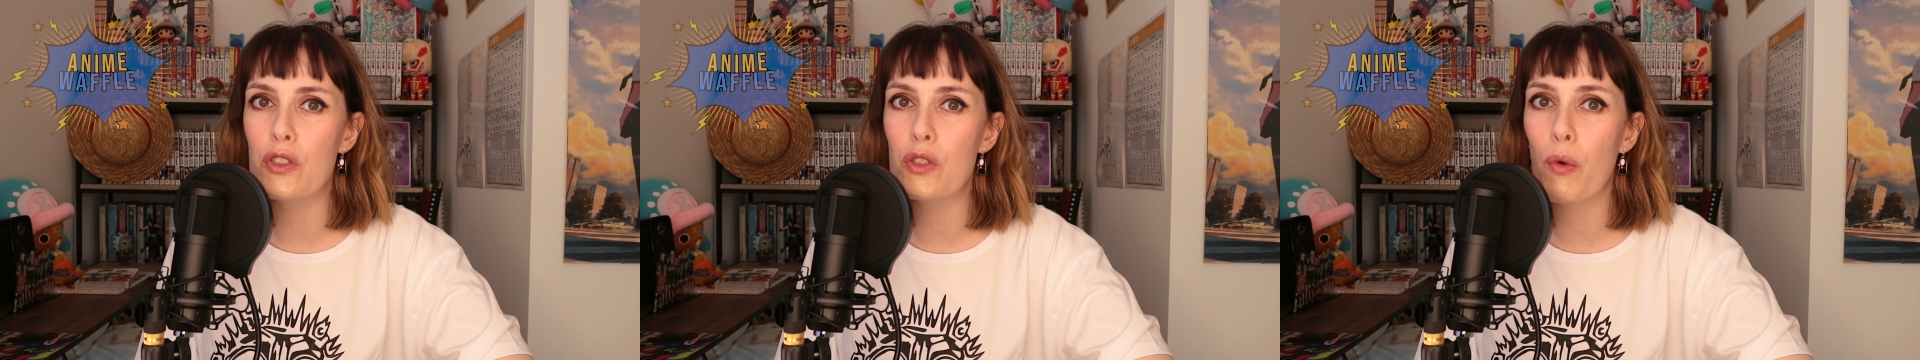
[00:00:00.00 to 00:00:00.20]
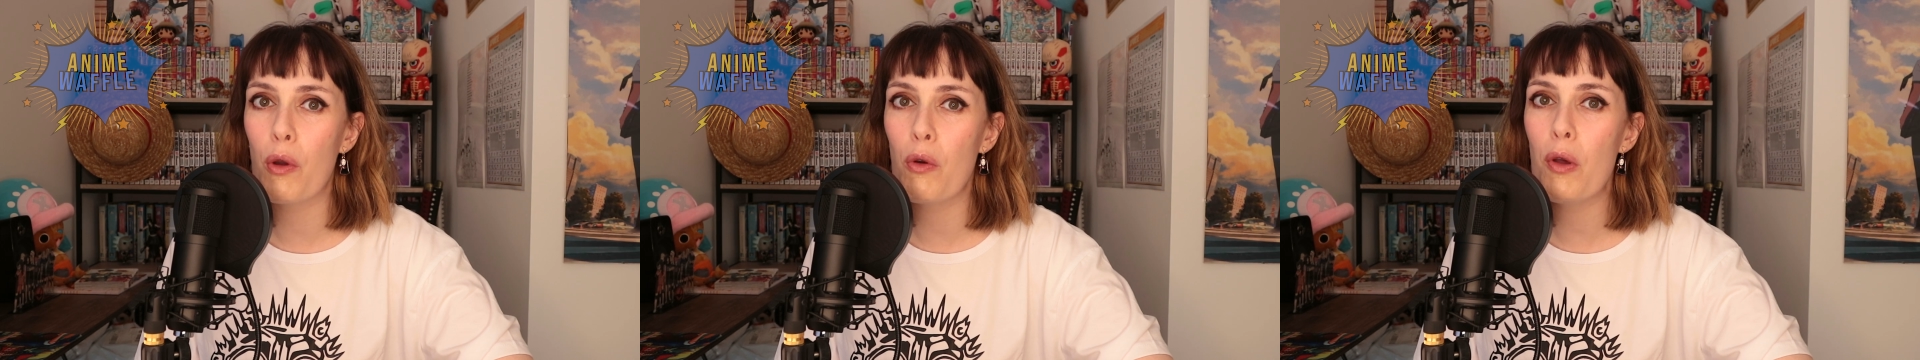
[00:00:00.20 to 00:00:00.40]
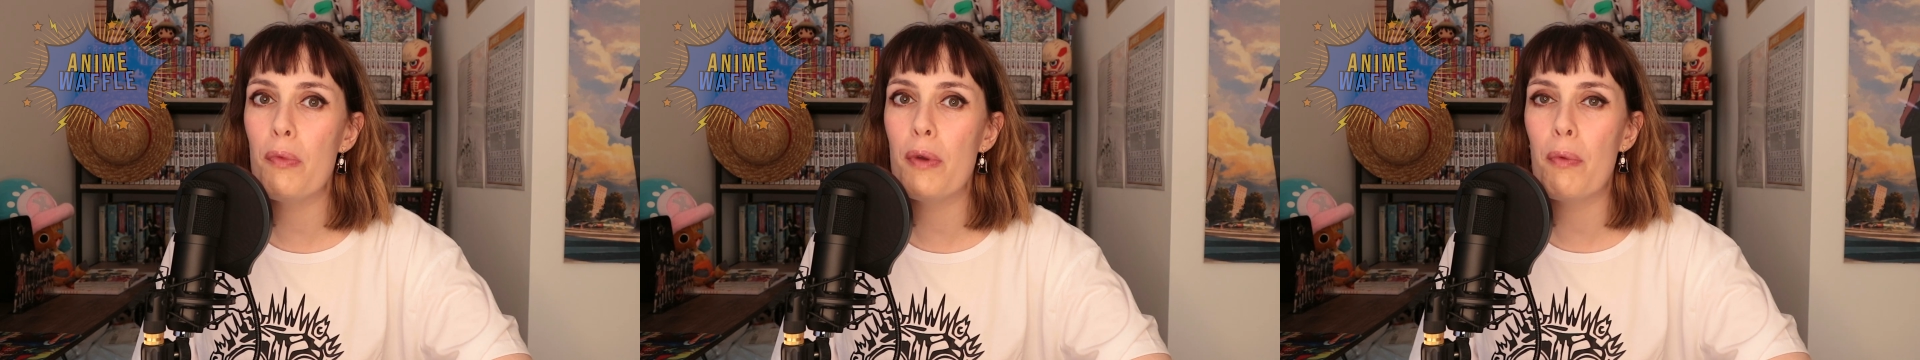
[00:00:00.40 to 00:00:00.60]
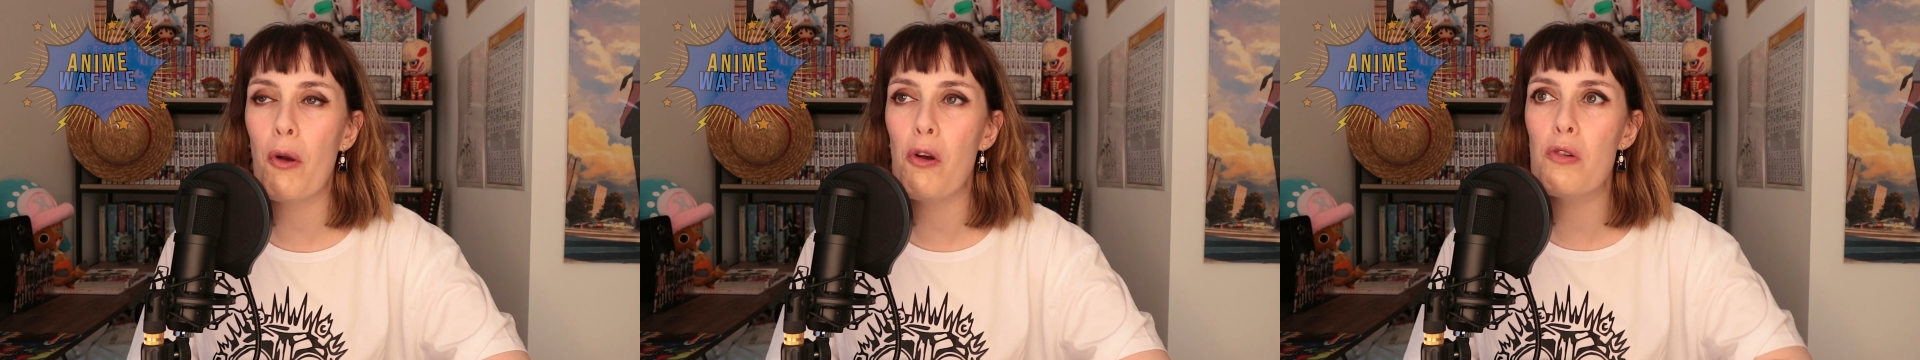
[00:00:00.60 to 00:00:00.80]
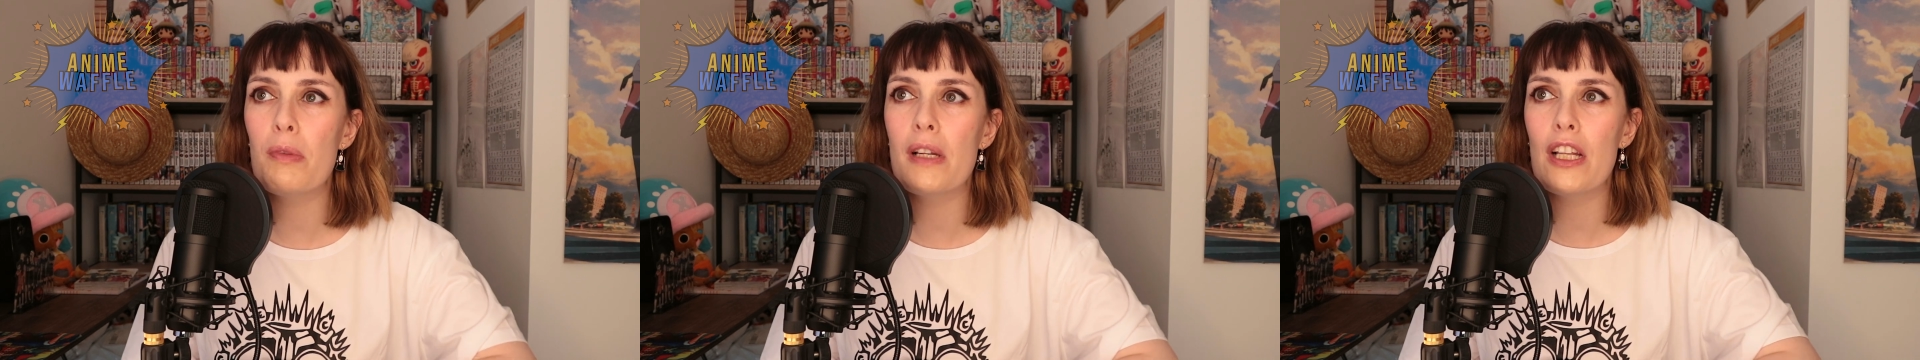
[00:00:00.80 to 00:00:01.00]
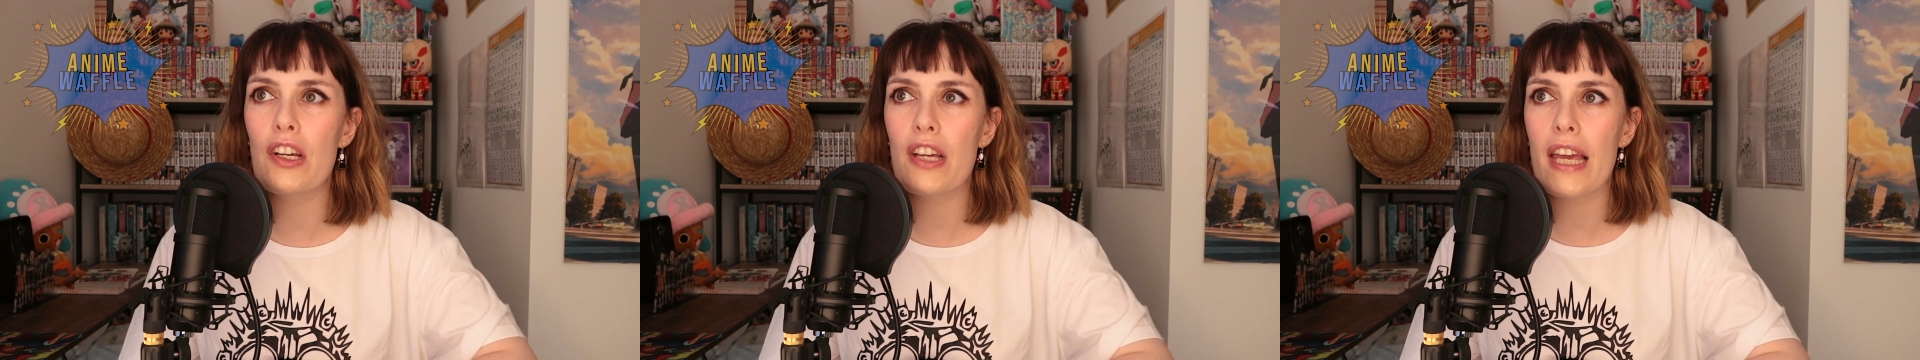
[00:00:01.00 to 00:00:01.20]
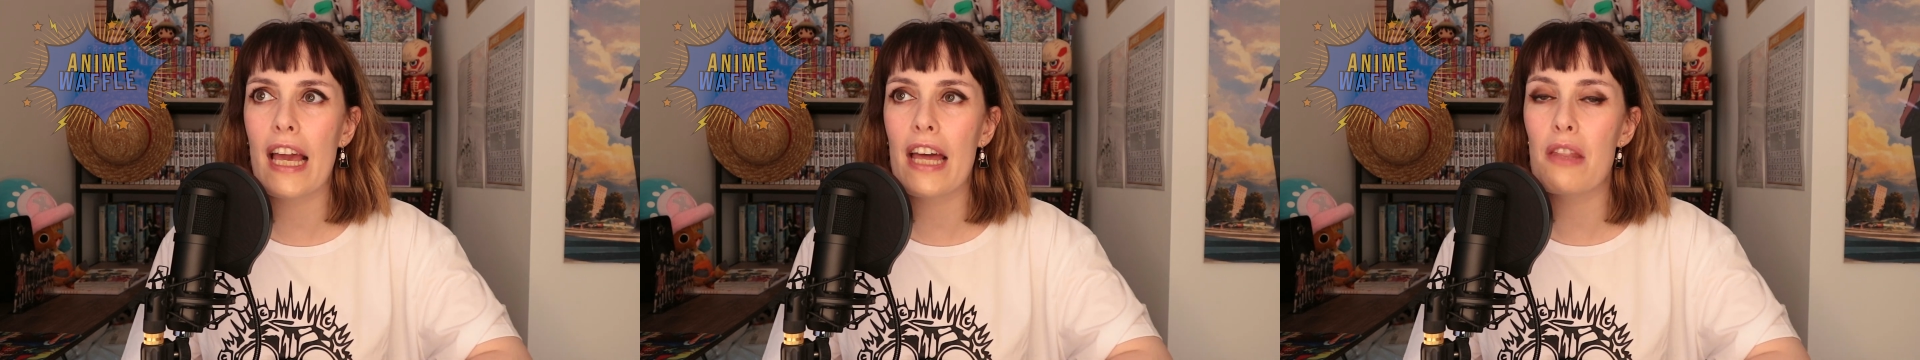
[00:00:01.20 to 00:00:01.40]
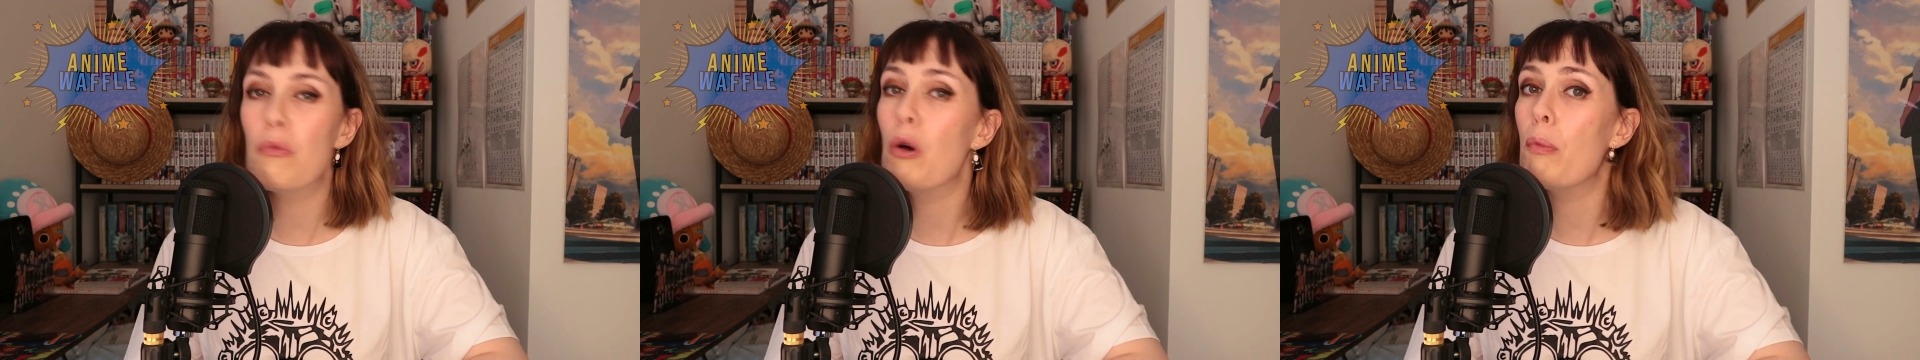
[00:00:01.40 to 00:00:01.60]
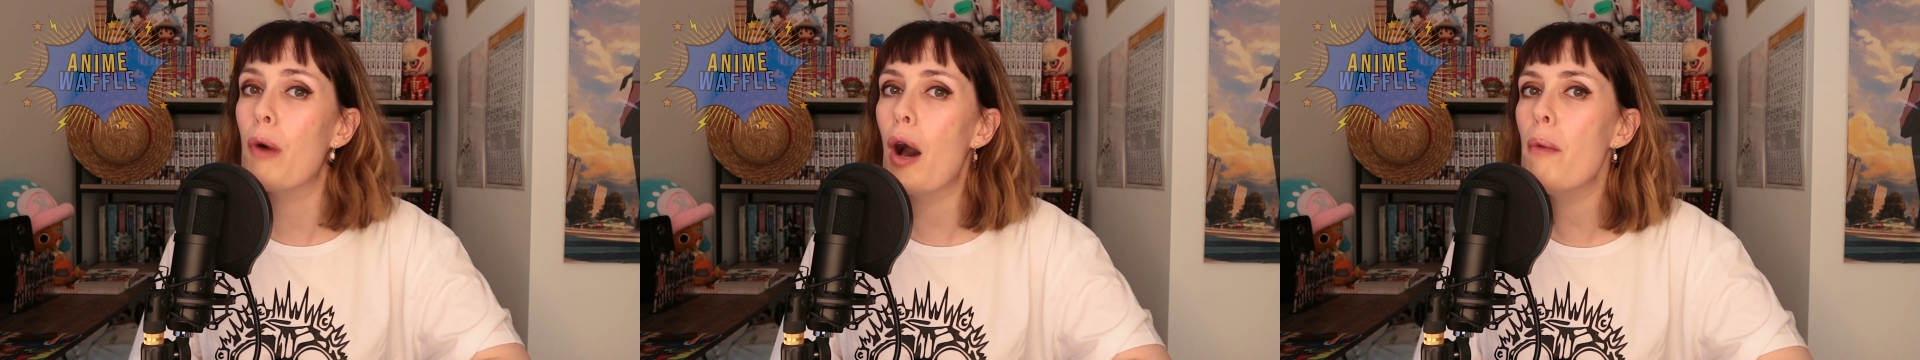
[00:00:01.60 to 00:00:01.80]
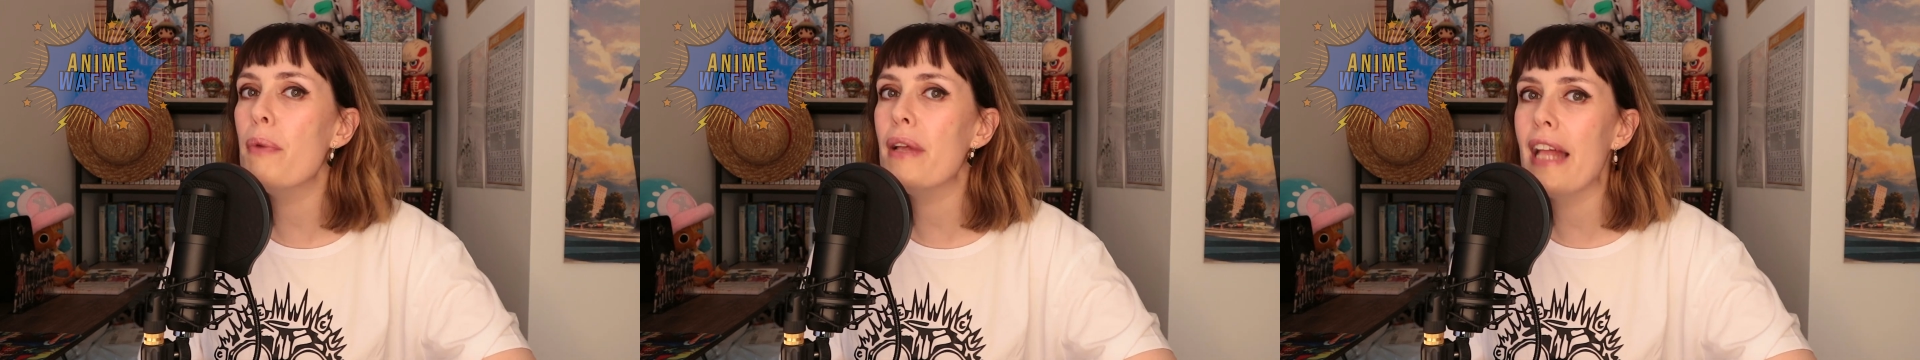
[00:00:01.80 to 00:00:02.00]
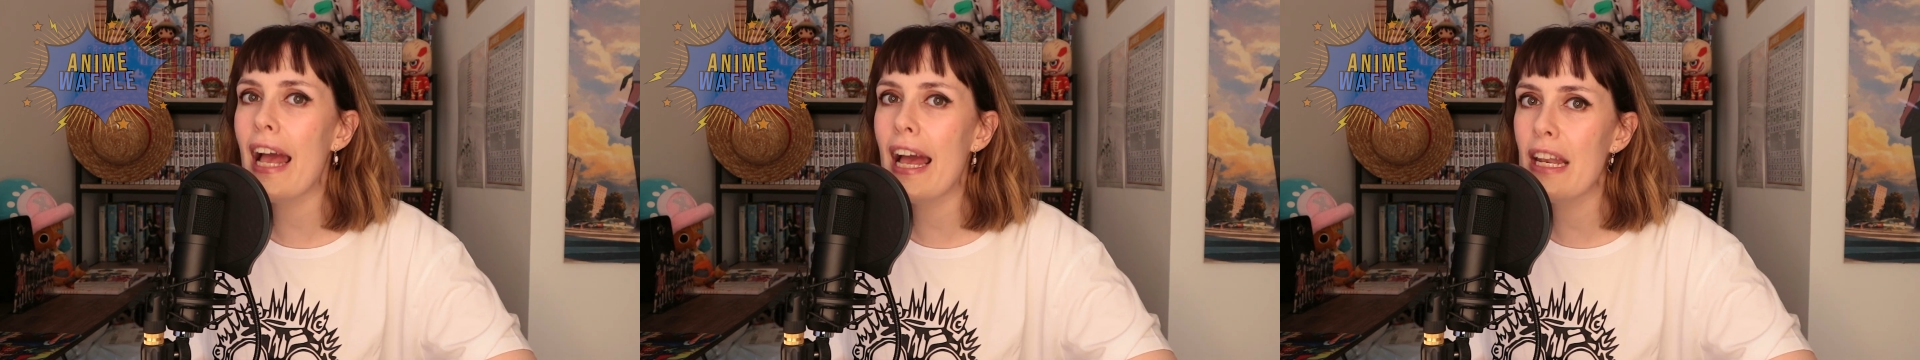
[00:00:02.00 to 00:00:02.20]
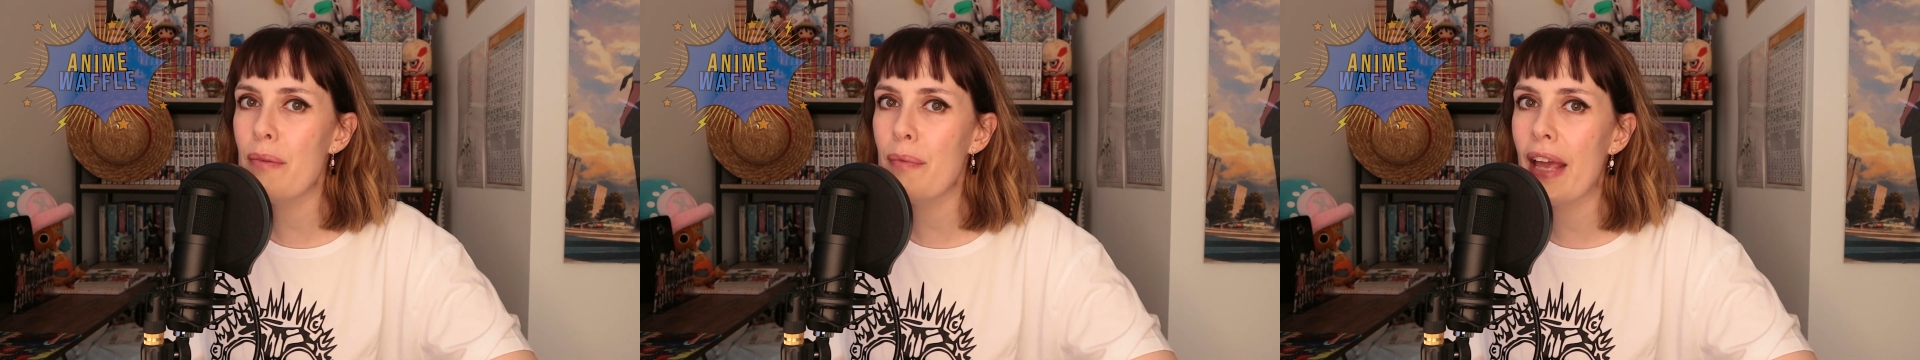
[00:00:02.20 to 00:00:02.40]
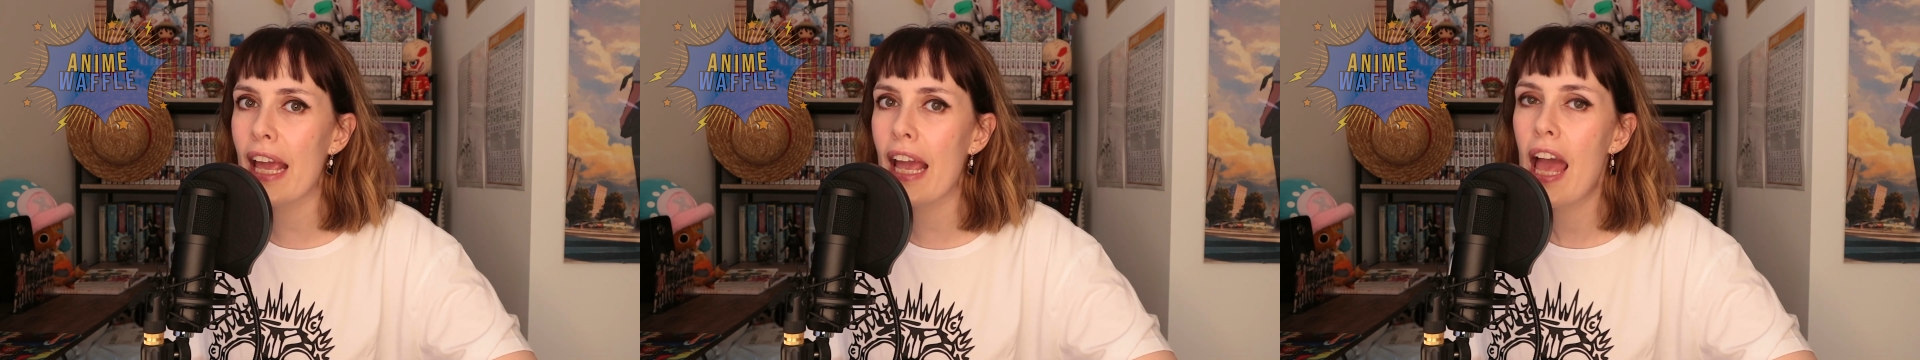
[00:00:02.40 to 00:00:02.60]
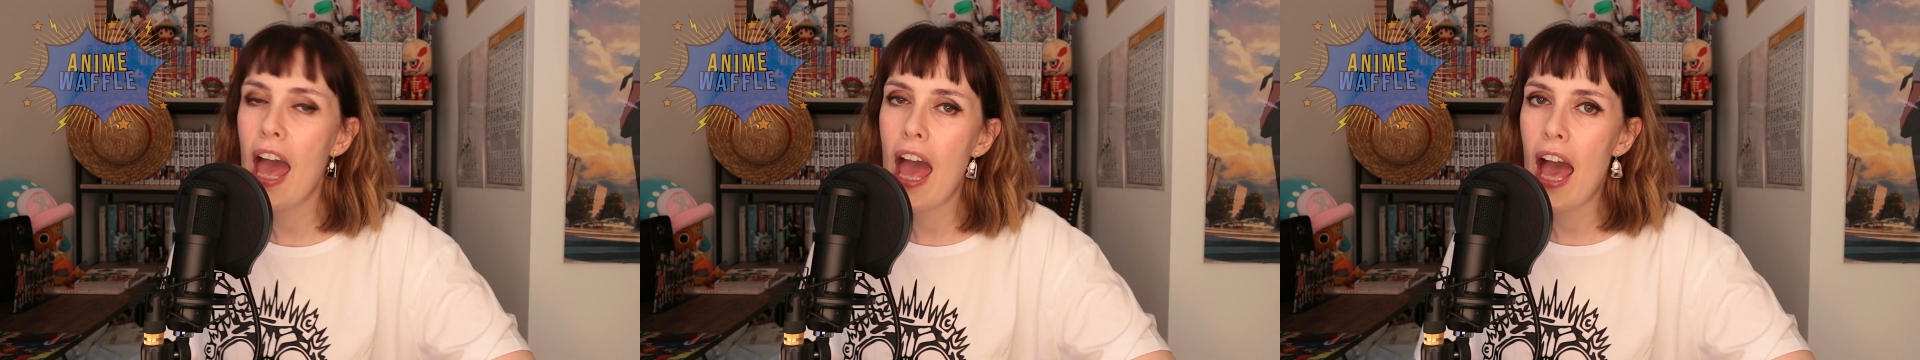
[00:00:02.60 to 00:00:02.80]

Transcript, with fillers: so we will be probably looking at the more popular anime